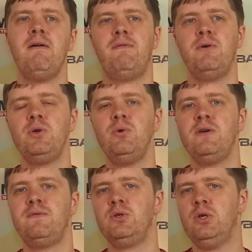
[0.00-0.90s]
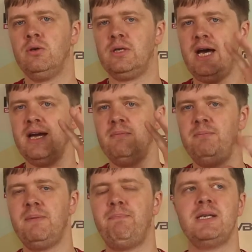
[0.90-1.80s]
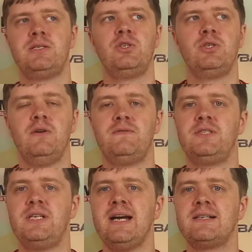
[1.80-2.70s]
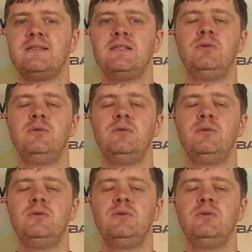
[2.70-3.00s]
for you if you don't like big passages of text.